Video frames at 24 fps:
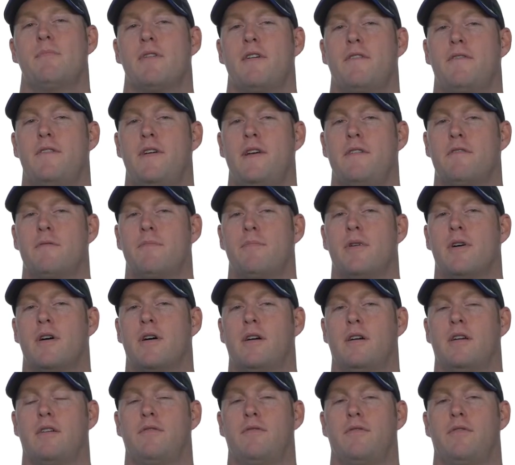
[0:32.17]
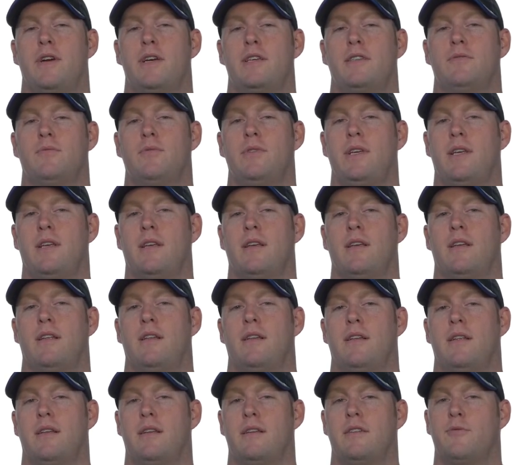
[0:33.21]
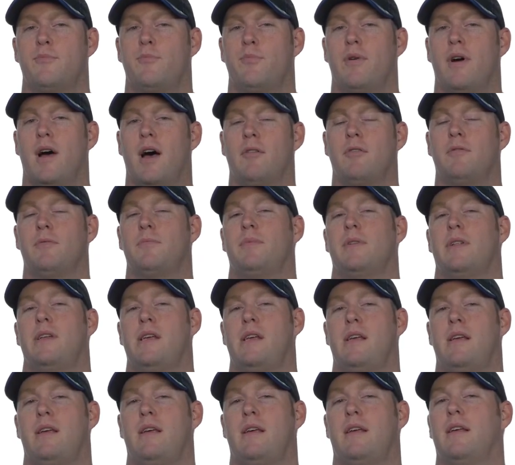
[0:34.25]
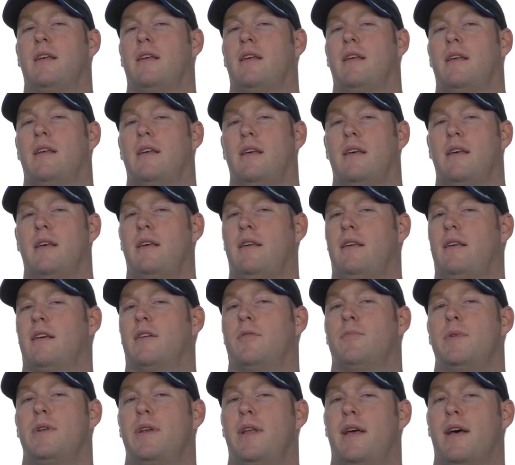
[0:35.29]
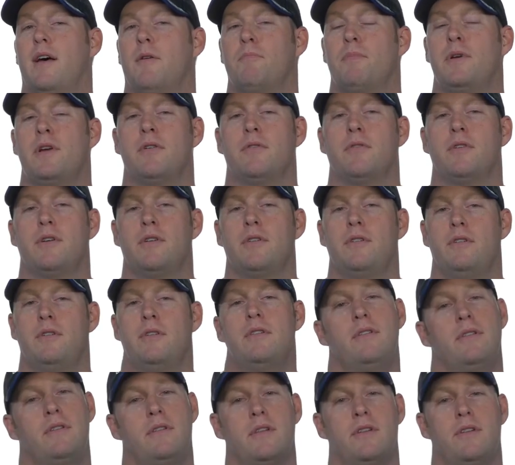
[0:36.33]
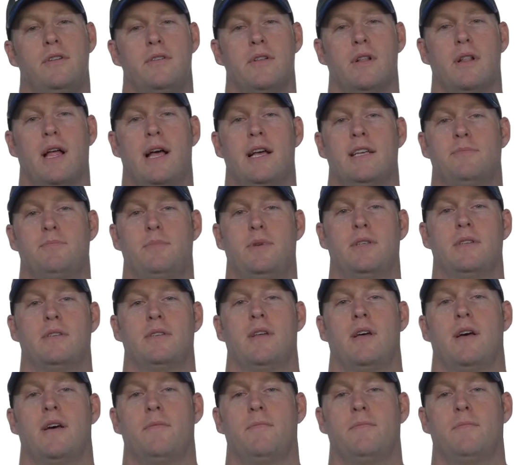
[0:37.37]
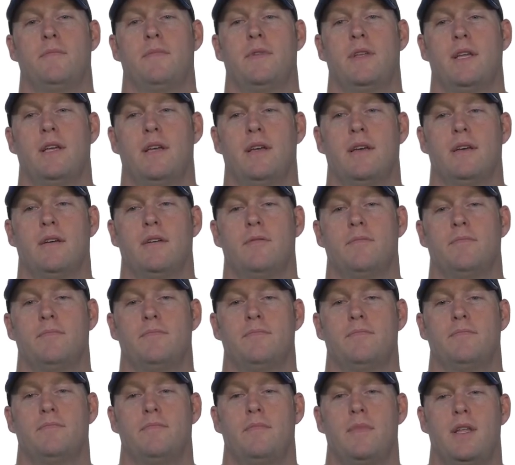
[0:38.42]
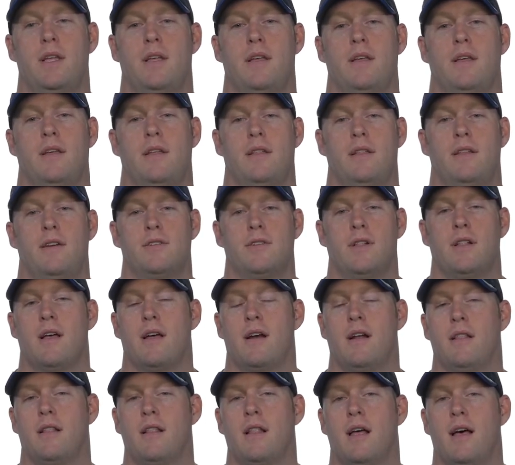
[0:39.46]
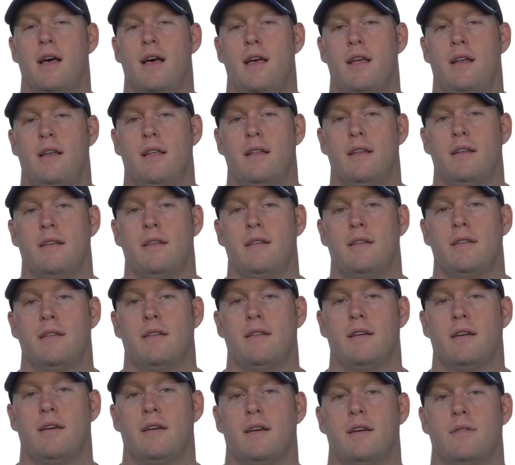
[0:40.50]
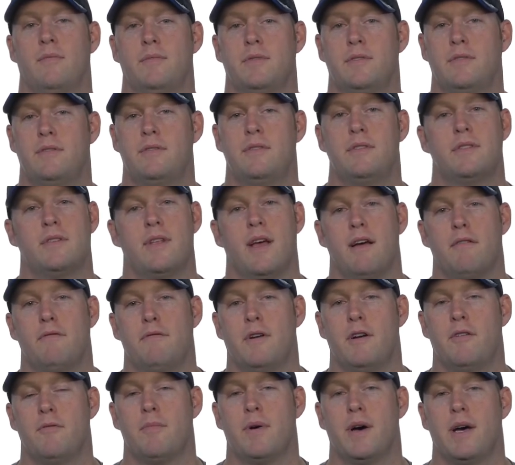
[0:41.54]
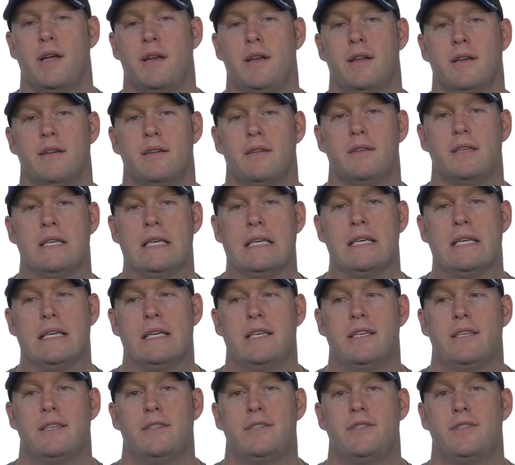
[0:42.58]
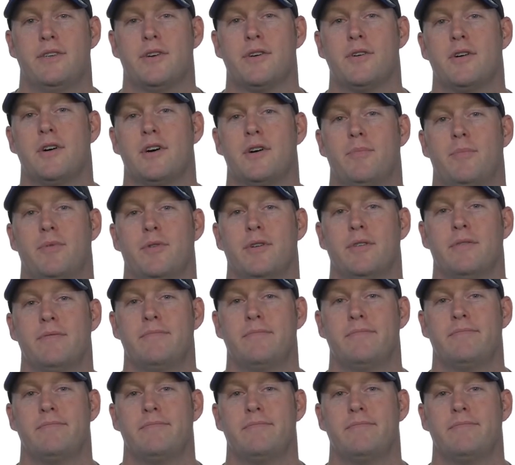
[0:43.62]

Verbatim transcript: my favorite part of race weekend is probably coming down pit road to do the last pit stop. Um, there's a lot on the line and um, it's just time for everybody to show up or